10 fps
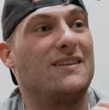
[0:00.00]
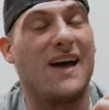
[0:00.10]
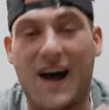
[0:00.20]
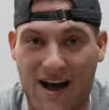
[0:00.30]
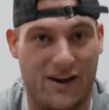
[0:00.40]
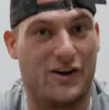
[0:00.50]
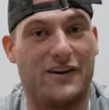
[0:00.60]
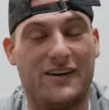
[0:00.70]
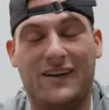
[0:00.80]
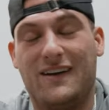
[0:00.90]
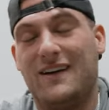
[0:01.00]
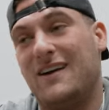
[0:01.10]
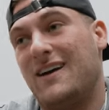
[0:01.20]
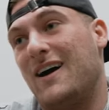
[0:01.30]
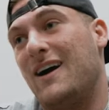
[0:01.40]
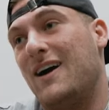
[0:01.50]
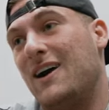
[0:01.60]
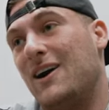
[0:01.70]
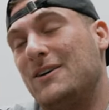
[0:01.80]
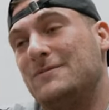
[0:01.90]
tired.
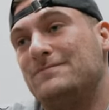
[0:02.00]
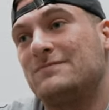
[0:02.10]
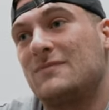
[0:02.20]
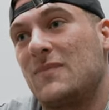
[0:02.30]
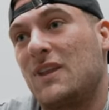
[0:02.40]
Um,